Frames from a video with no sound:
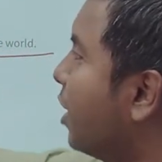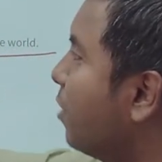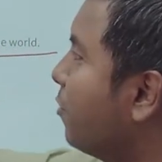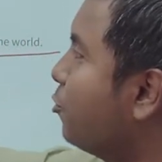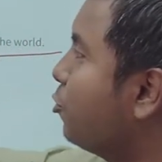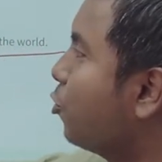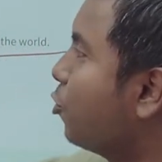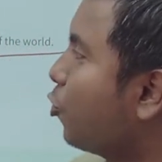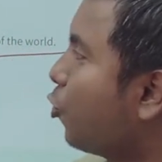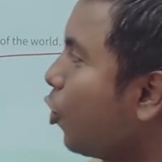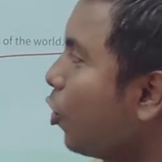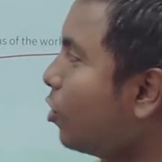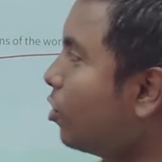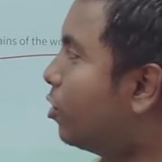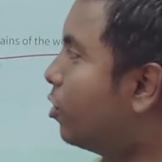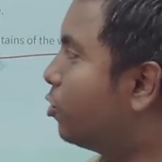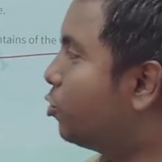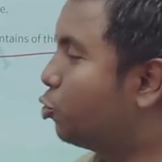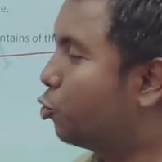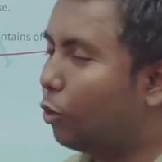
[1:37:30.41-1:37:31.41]
if you
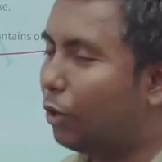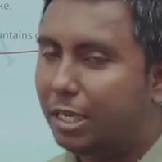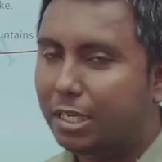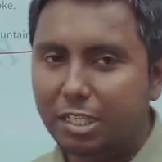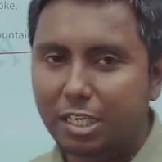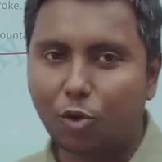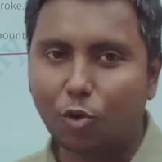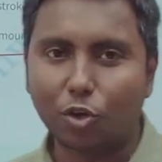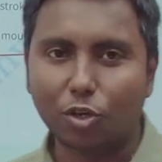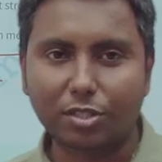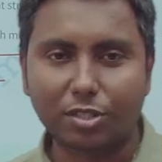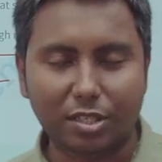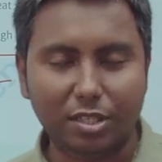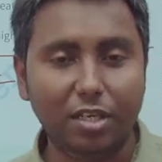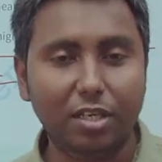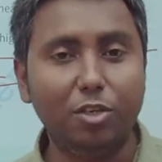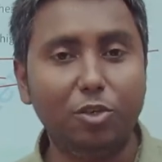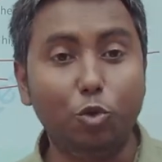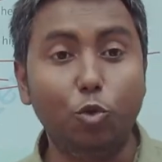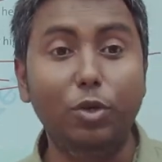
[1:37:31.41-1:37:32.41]
know two easy
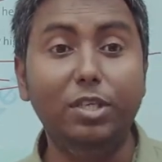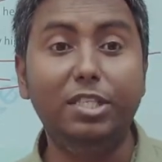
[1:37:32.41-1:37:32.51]
two